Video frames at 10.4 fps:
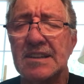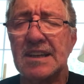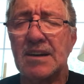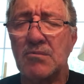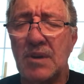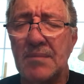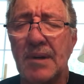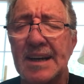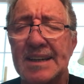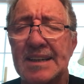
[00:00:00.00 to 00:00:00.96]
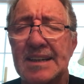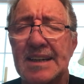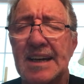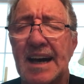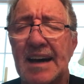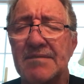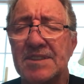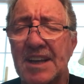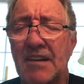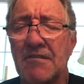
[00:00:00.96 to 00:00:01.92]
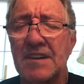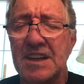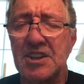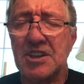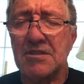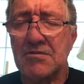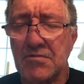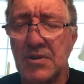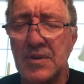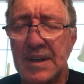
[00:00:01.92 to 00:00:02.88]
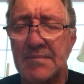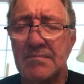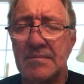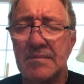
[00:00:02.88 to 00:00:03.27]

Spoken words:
that we might have salvation through him.